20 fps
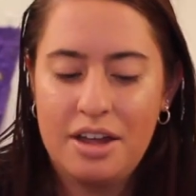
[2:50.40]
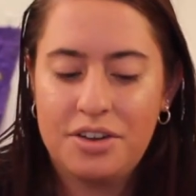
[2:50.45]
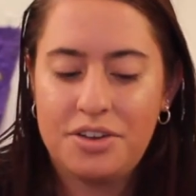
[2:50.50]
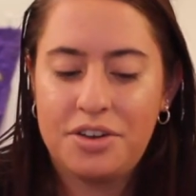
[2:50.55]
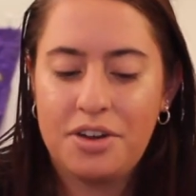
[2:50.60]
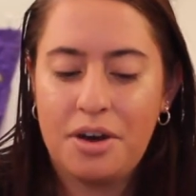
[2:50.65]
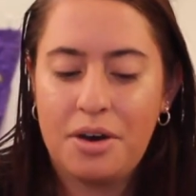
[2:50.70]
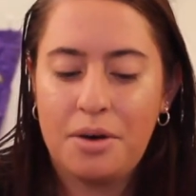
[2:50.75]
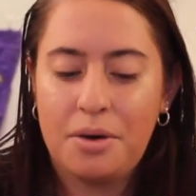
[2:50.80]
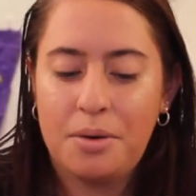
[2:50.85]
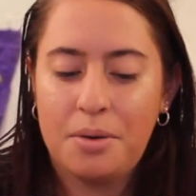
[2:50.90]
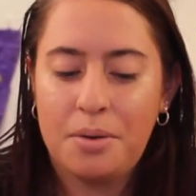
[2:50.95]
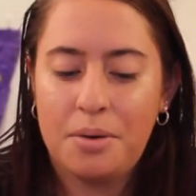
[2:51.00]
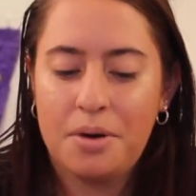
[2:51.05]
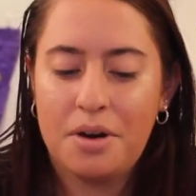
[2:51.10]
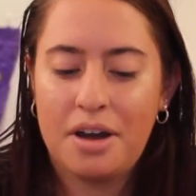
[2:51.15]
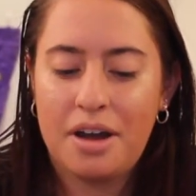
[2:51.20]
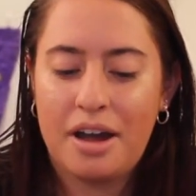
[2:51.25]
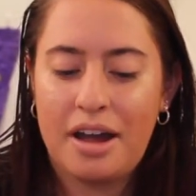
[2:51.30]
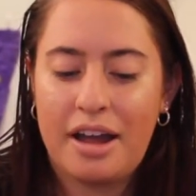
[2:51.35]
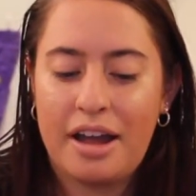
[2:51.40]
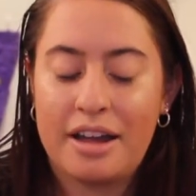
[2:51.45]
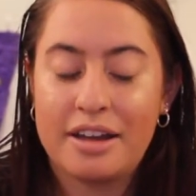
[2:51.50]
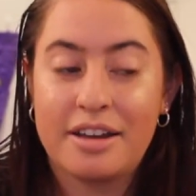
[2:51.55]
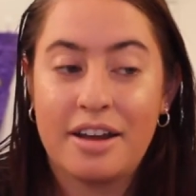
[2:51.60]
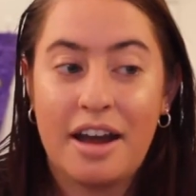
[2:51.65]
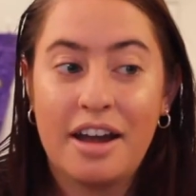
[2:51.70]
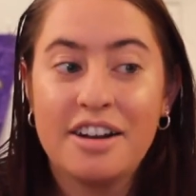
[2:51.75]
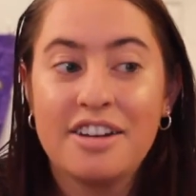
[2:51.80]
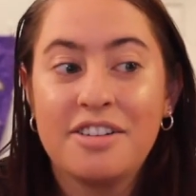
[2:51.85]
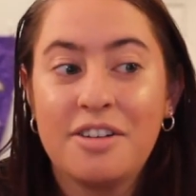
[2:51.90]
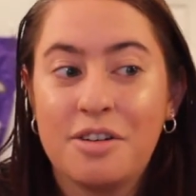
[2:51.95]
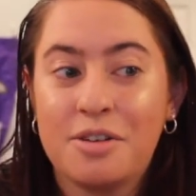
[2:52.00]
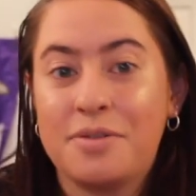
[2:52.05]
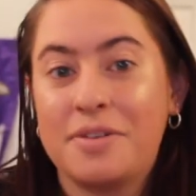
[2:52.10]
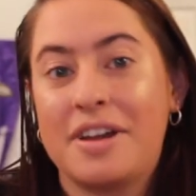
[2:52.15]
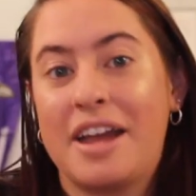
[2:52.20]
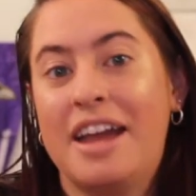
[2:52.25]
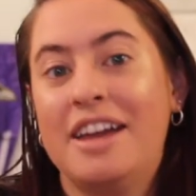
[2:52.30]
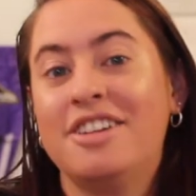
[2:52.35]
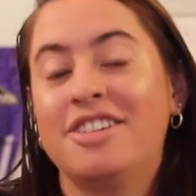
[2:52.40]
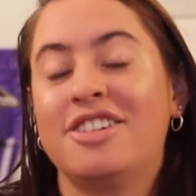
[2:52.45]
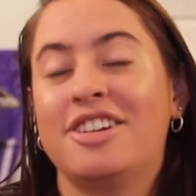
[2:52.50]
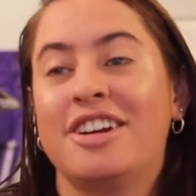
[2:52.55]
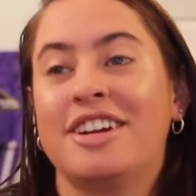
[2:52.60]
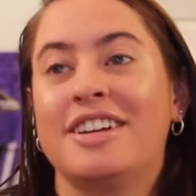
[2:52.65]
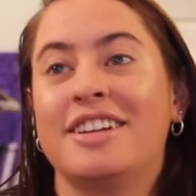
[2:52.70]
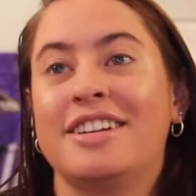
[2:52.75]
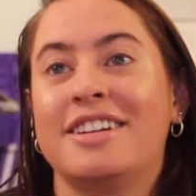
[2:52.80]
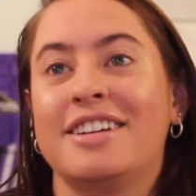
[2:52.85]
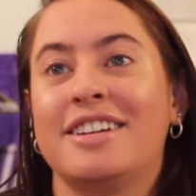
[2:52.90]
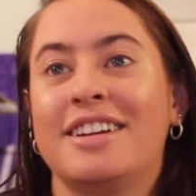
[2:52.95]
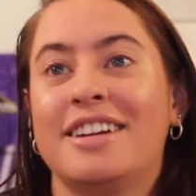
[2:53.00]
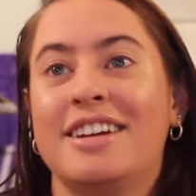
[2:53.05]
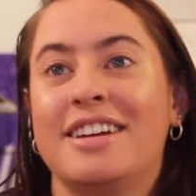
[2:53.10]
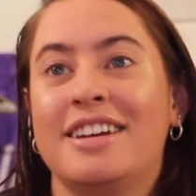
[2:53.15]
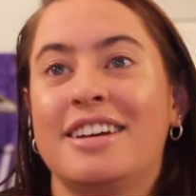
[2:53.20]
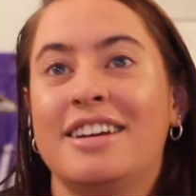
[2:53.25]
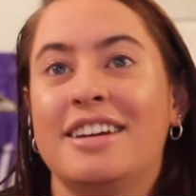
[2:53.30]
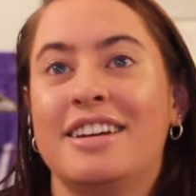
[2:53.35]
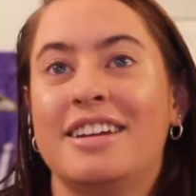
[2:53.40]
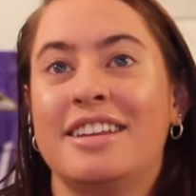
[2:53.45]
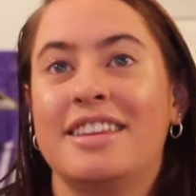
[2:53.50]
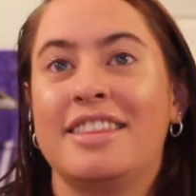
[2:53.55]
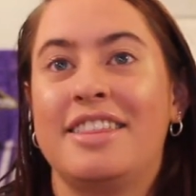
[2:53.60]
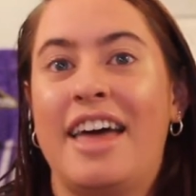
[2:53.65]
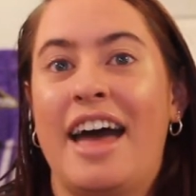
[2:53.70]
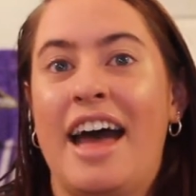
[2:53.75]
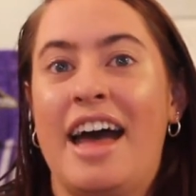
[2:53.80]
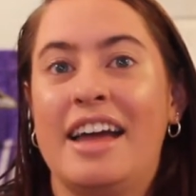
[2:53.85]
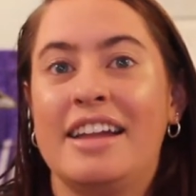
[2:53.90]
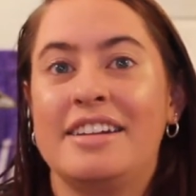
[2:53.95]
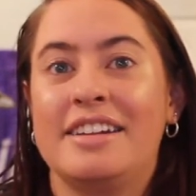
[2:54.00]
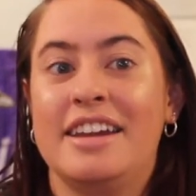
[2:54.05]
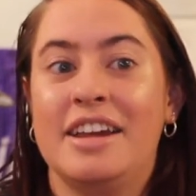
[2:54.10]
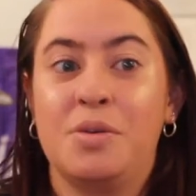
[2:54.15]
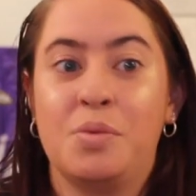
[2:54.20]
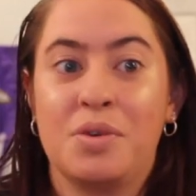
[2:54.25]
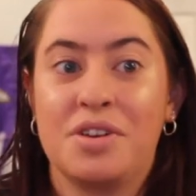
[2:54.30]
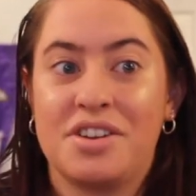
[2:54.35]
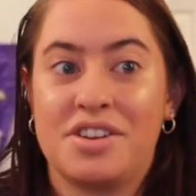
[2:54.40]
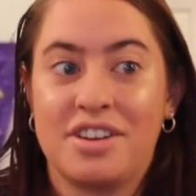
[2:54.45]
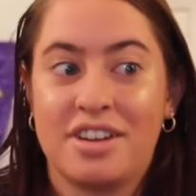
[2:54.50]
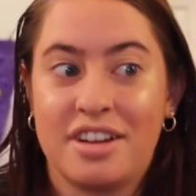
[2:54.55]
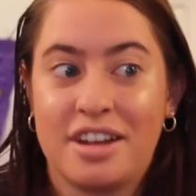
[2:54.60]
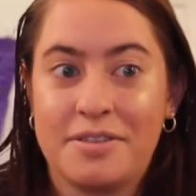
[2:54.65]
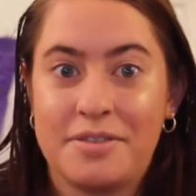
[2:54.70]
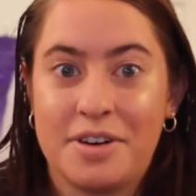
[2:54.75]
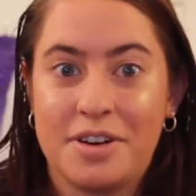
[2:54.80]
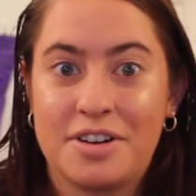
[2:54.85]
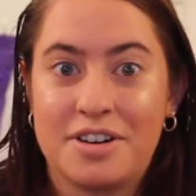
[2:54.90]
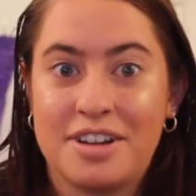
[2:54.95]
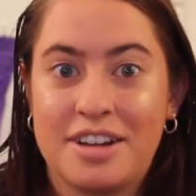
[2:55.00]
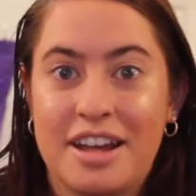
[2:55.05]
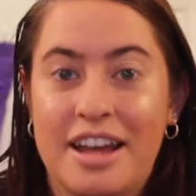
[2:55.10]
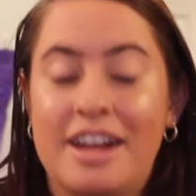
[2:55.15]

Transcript: So I got a notification that it was delivered.